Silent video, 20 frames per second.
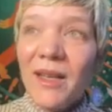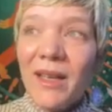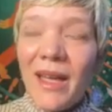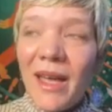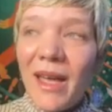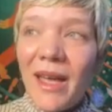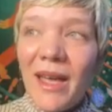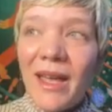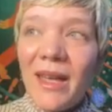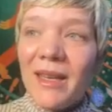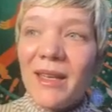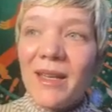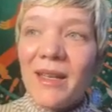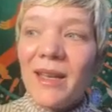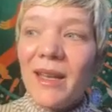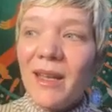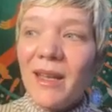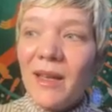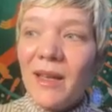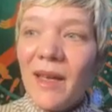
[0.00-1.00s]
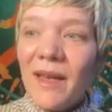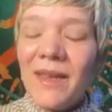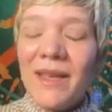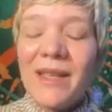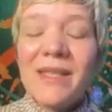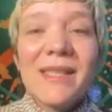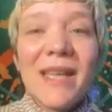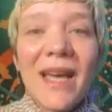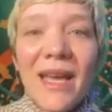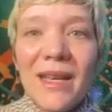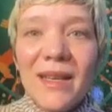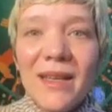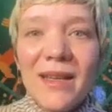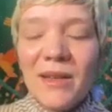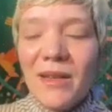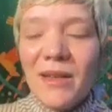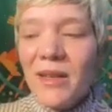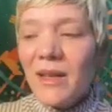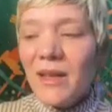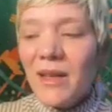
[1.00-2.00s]
And they said,
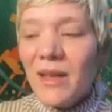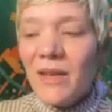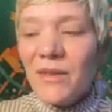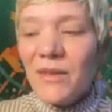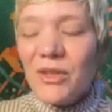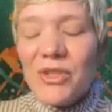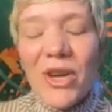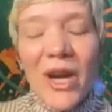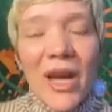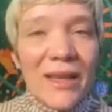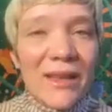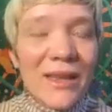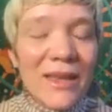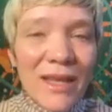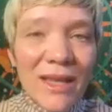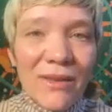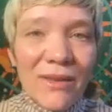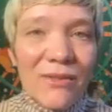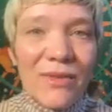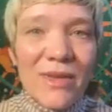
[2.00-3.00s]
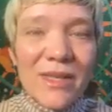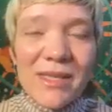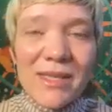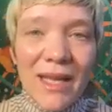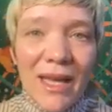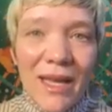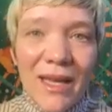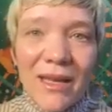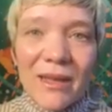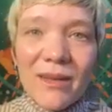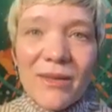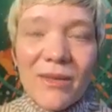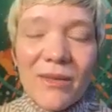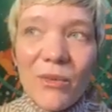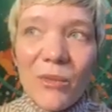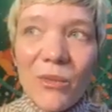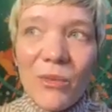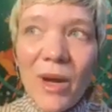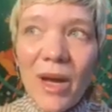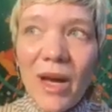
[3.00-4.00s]
if you try and leave state,
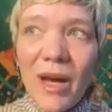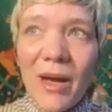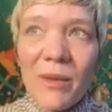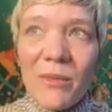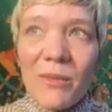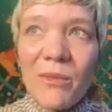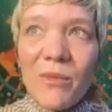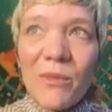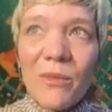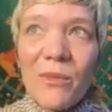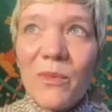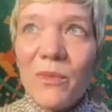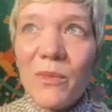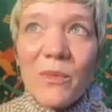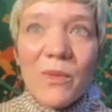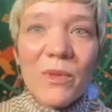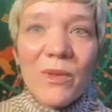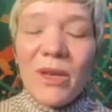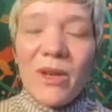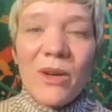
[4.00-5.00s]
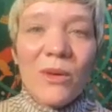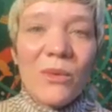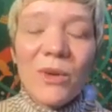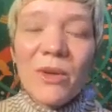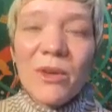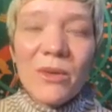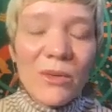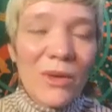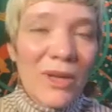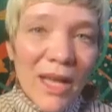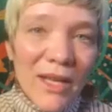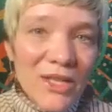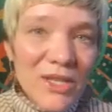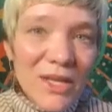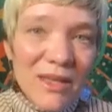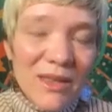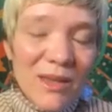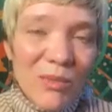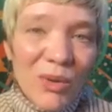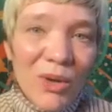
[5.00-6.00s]
we'll catch
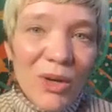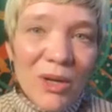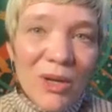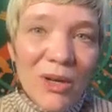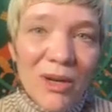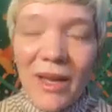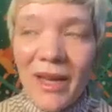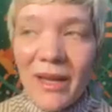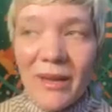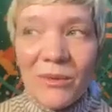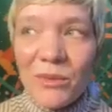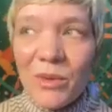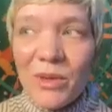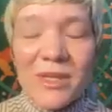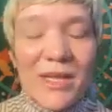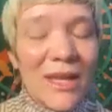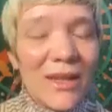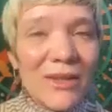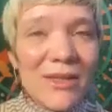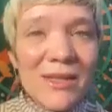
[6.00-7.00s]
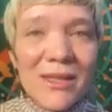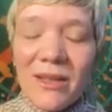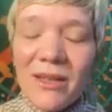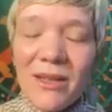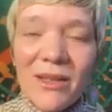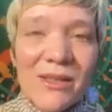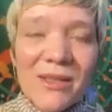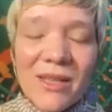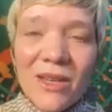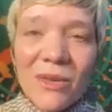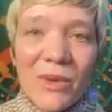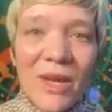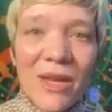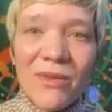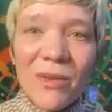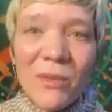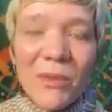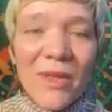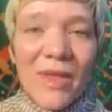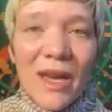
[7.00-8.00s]
you at the border and we'll take your son away
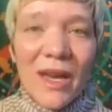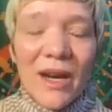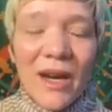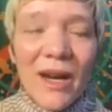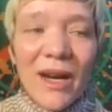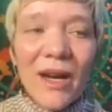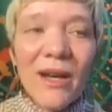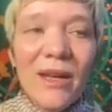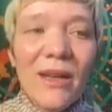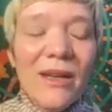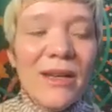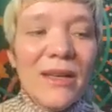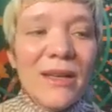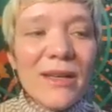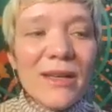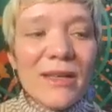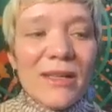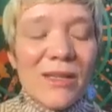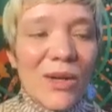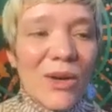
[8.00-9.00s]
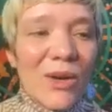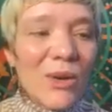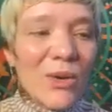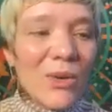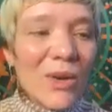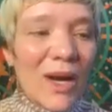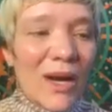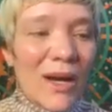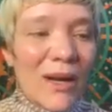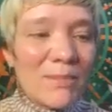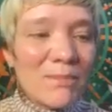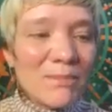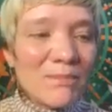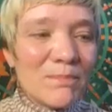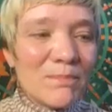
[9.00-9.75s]
from you there. So I